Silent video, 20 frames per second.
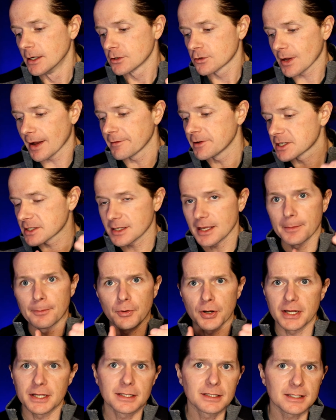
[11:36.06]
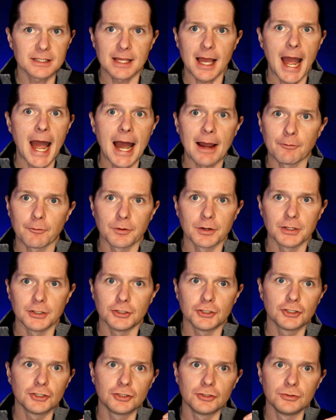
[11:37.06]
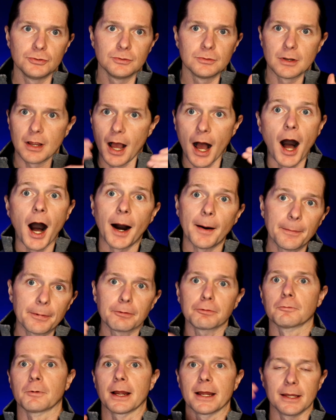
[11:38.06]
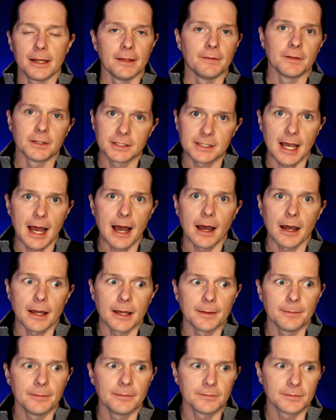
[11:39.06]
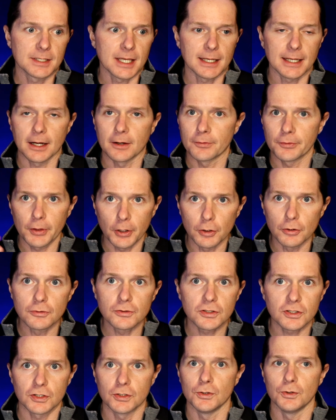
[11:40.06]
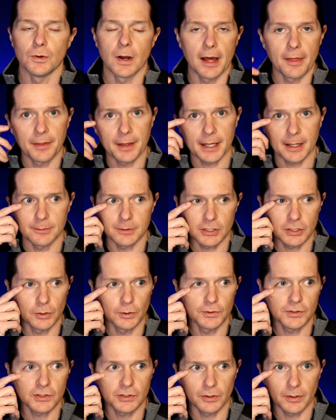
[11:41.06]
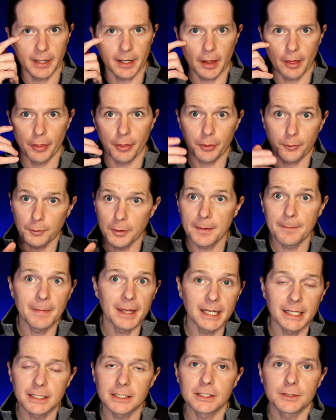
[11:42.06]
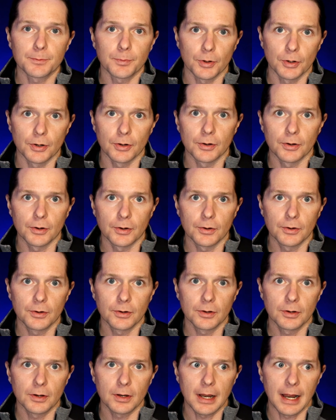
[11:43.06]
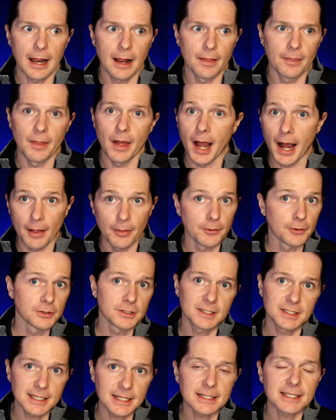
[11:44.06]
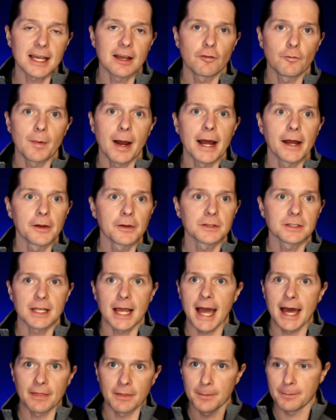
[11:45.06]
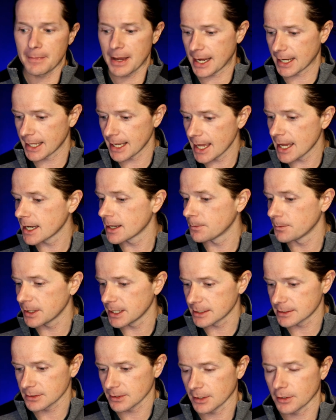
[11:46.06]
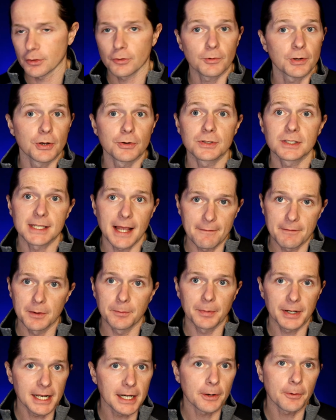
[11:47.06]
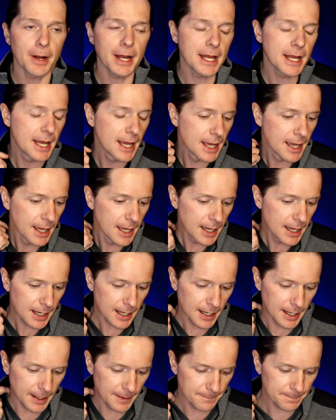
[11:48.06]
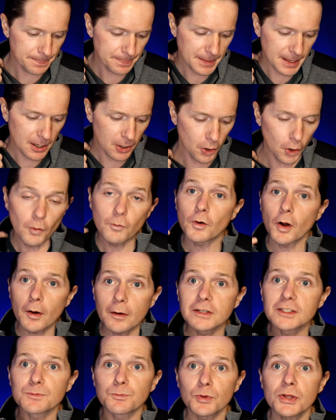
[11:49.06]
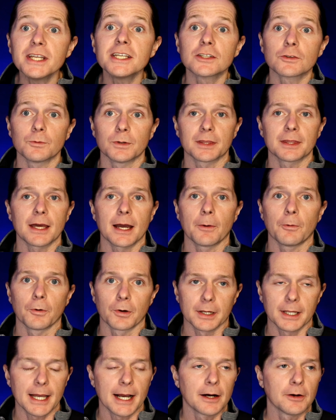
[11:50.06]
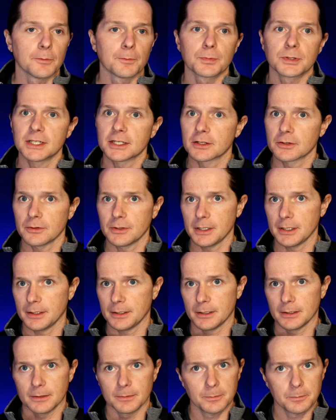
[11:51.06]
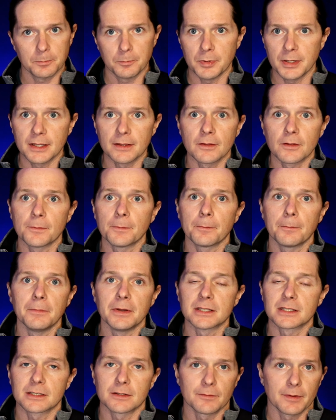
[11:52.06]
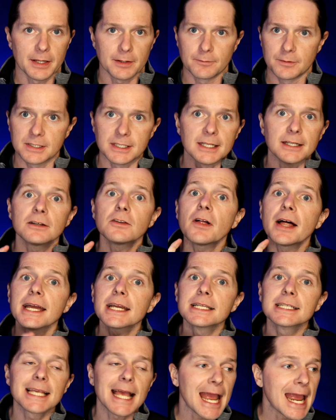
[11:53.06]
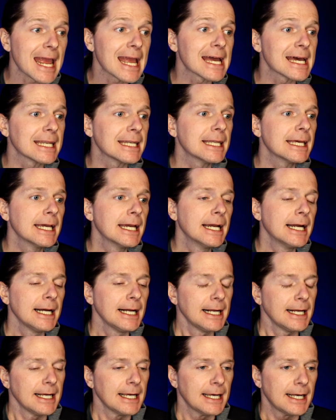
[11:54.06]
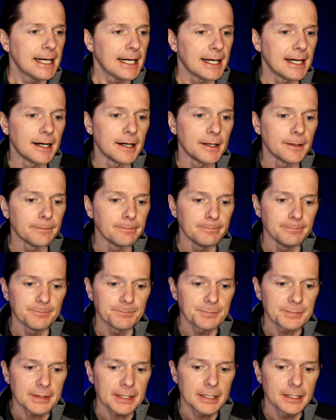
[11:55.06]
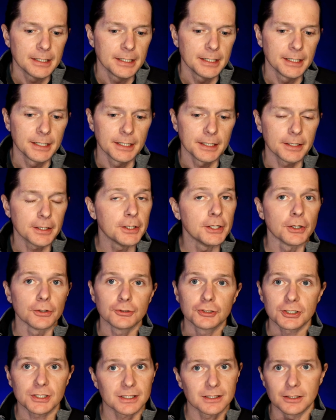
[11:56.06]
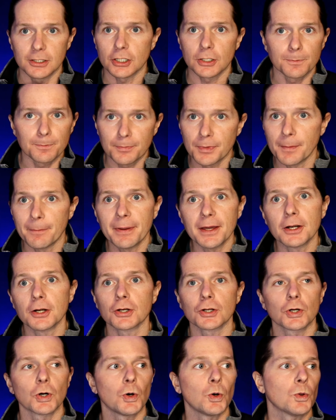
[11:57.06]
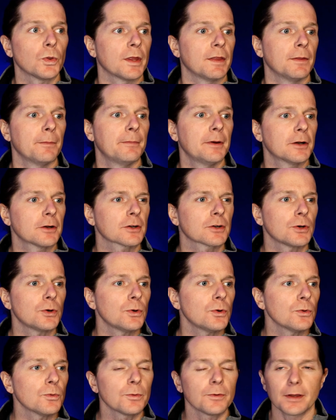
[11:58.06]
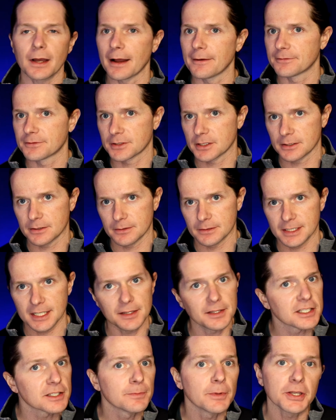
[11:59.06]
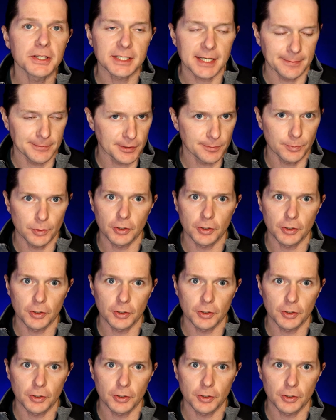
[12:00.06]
So obviously that brings the average up, right, in the time. Take out those 2, I think I was closer to like 3 minutes per the other 6 half miles, add them back in, and we get to like 3:07. But anyway, overall I was pleased with that workout, particularly being in the midst of like fatigued legs and, you know, just the bitter cold. In the bitter cold, I've said this a million times, a